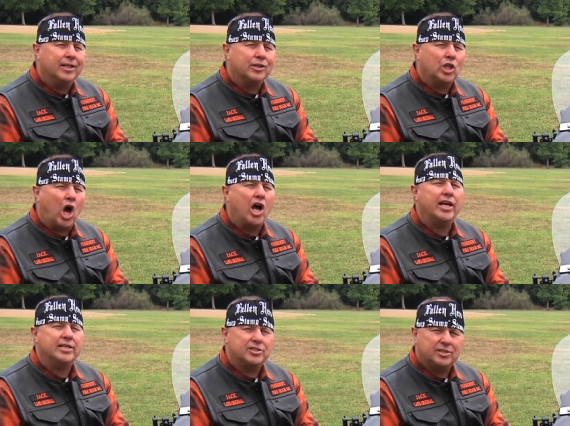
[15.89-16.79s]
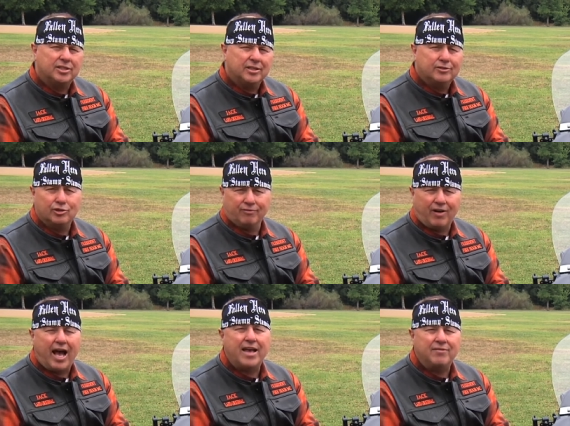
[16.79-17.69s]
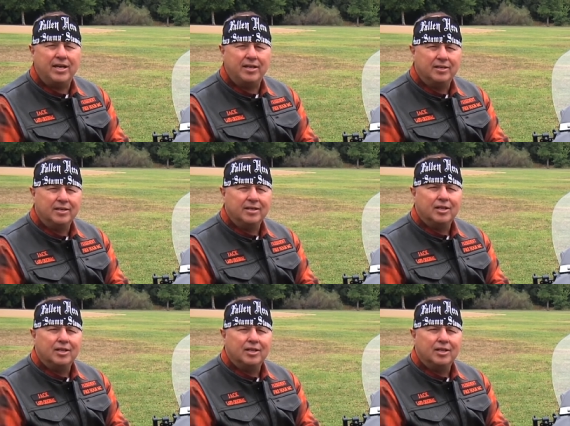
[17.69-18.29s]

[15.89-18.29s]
the longest surviving